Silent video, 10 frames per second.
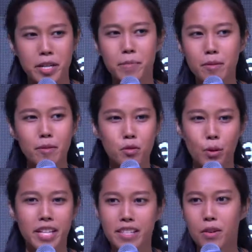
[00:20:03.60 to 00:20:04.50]
premium of
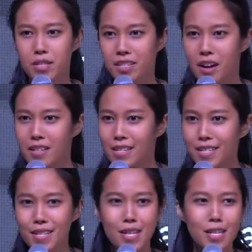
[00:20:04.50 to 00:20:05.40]

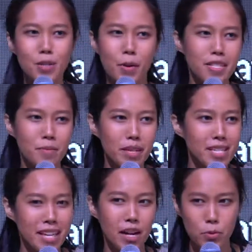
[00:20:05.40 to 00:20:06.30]
$20,000. So
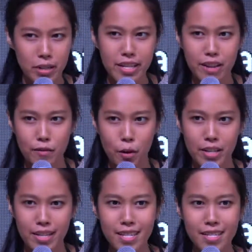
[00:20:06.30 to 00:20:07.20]
SMEs can't really
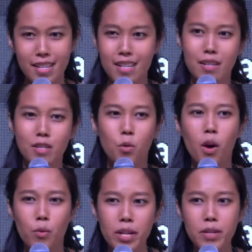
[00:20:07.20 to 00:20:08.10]
afford this. So
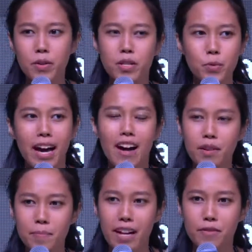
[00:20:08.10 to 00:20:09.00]
what we do is we
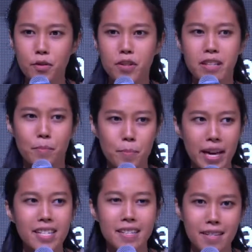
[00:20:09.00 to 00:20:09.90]
have a platform that
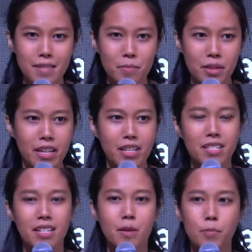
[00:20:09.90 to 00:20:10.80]
makes
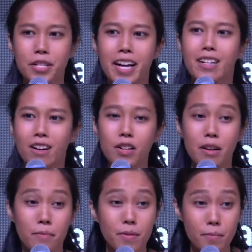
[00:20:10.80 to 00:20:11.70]
SMEs protect
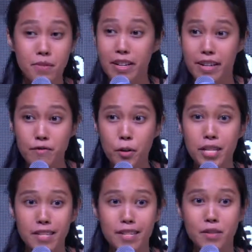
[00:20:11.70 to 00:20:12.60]
on their
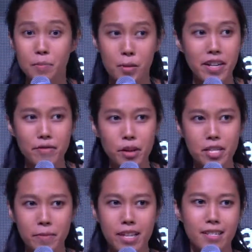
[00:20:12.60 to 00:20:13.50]
invoices on a per
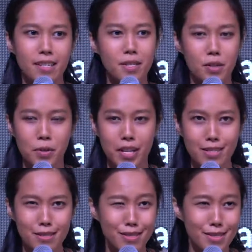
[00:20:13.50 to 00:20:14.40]
invoice basis. So
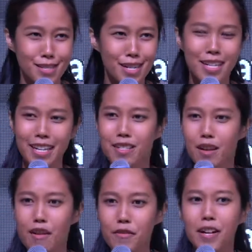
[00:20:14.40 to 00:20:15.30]
they just can
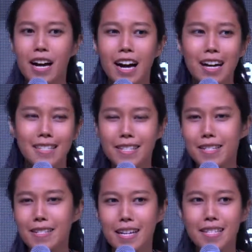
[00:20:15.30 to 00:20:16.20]
cover as
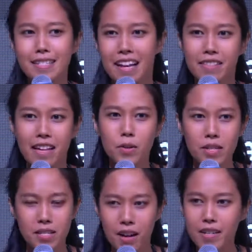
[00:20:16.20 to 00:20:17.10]
little as
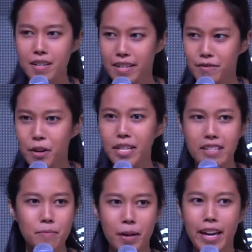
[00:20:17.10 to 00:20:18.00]
$10,000
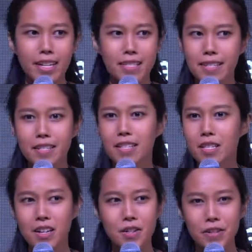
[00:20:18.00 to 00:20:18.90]
invoice and pay as little
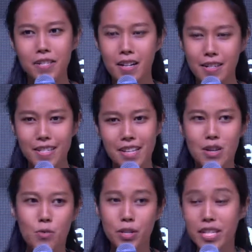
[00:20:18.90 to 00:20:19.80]
as $100,
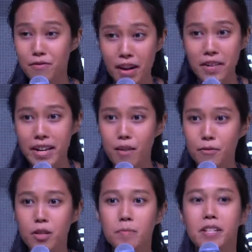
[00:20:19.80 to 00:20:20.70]
which is very
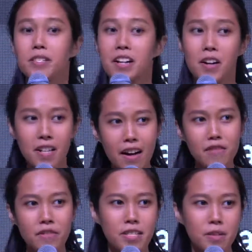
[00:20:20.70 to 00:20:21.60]
helpful because there are a lot
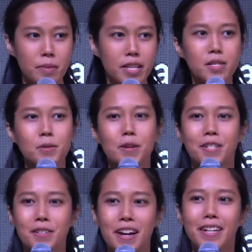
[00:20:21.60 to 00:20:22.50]
of SMEs who
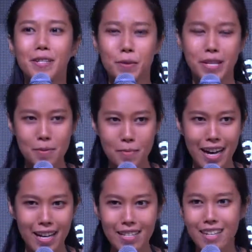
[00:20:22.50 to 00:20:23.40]
are trying to
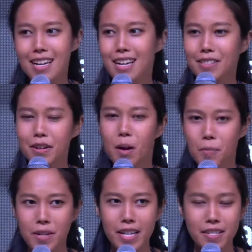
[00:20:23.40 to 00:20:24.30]
expand their
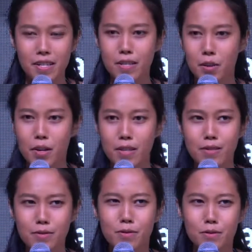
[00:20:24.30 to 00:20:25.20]
operations or
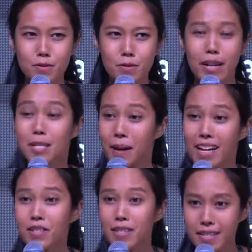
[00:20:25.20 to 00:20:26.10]
to
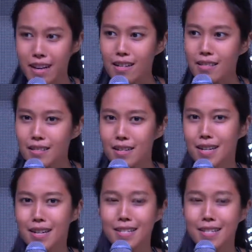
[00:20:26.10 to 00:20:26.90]
expand their sales